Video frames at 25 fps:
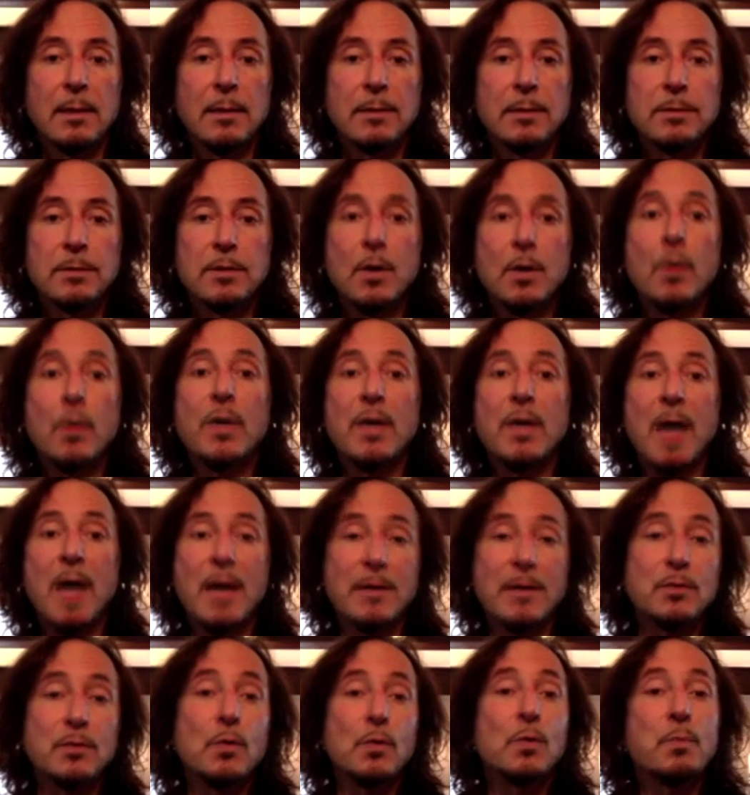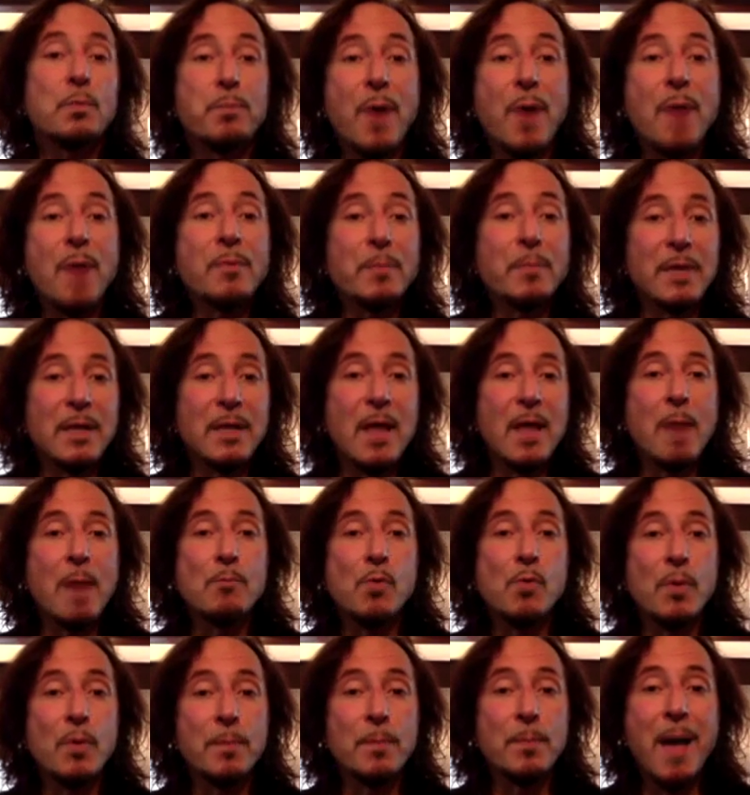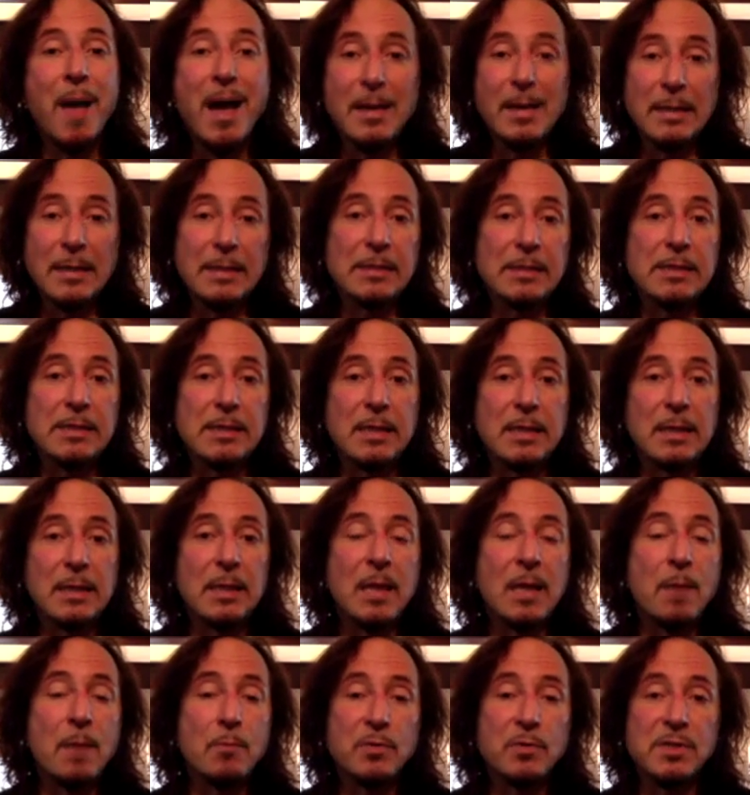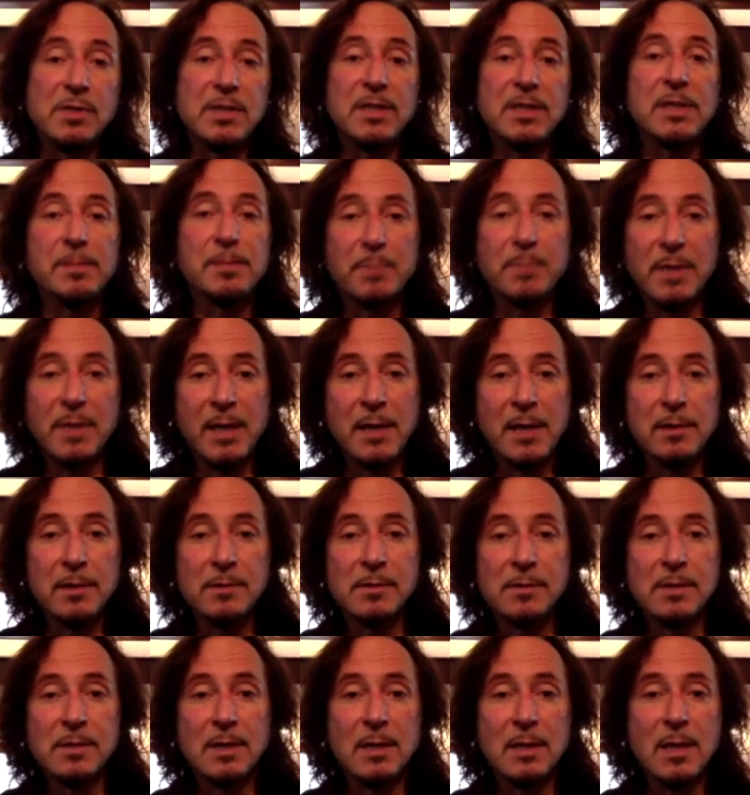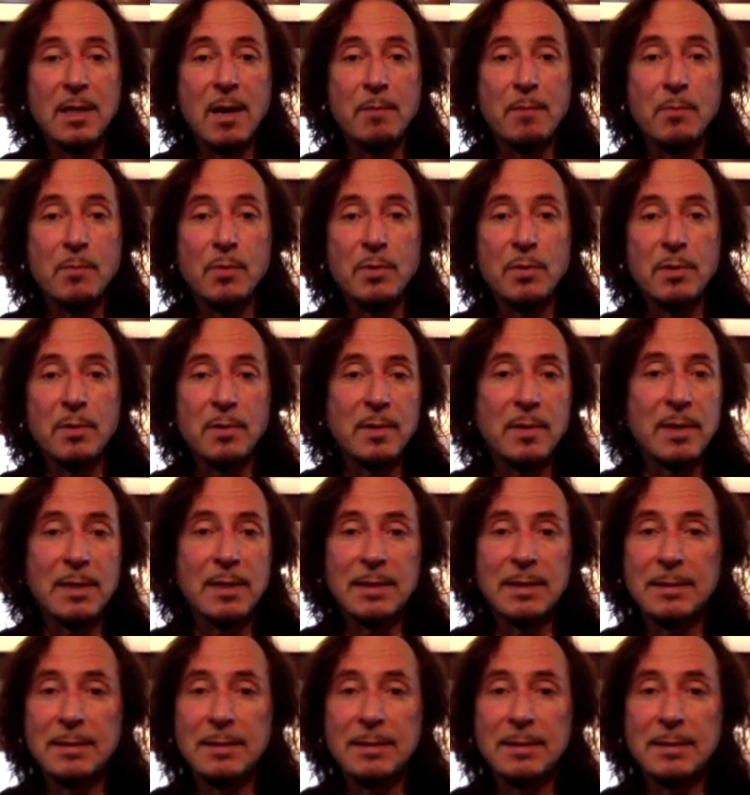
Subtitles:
so we got into probably a lot more pockets and a lot more CD players and a lot more,